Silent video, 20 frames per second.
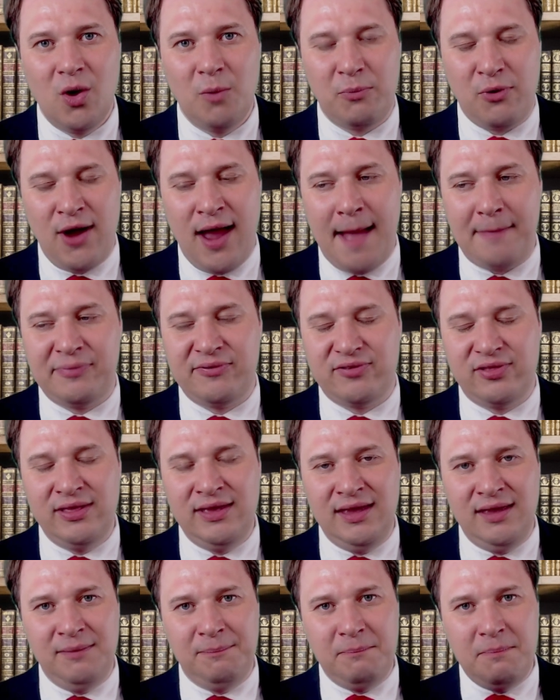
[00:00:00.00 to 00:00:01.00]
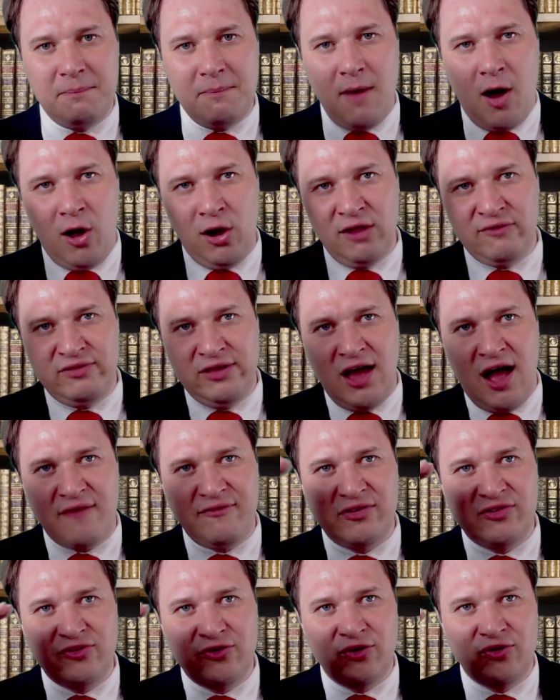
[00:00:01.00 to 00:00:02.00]
Perhaps all of the
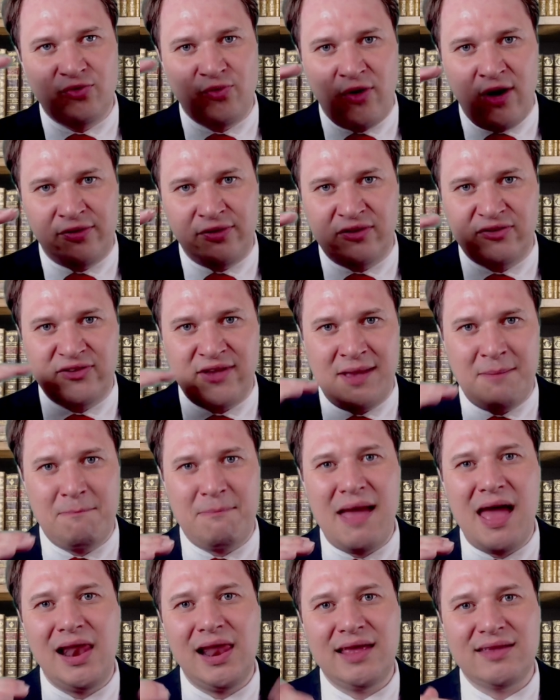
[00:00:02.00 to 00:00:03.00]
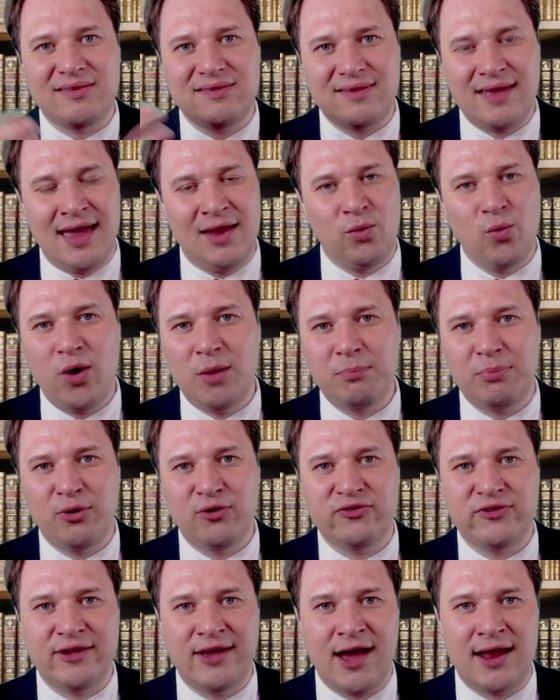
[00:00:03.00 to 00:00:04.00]
officers were on the same ballots and one
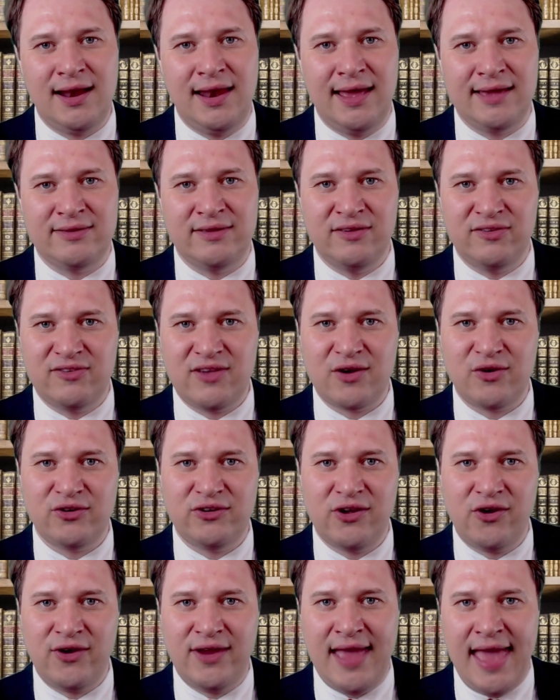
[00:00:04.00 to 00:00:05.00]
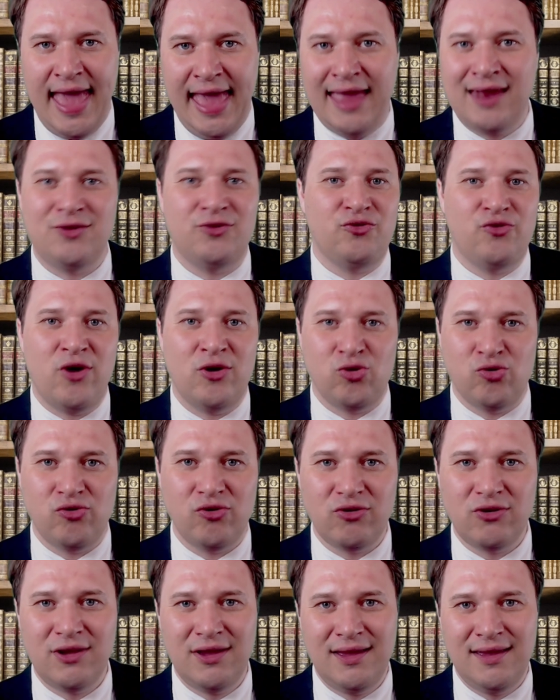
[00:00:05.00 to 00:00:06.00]
person got elected secretary and
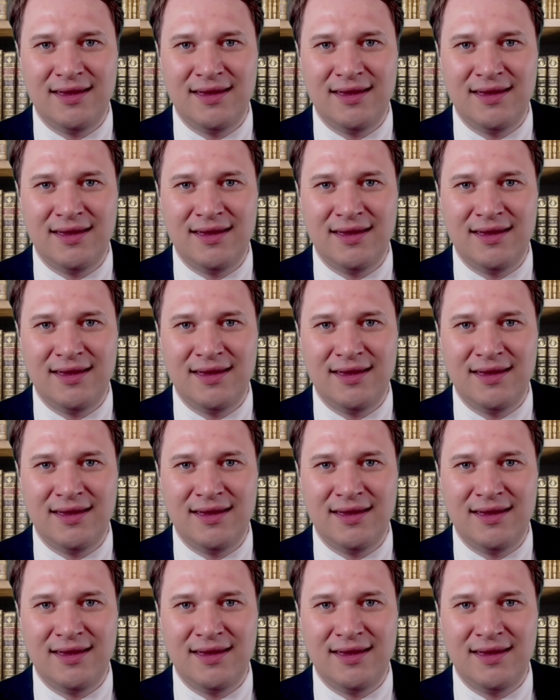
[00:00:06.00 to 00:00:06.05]
treasurer.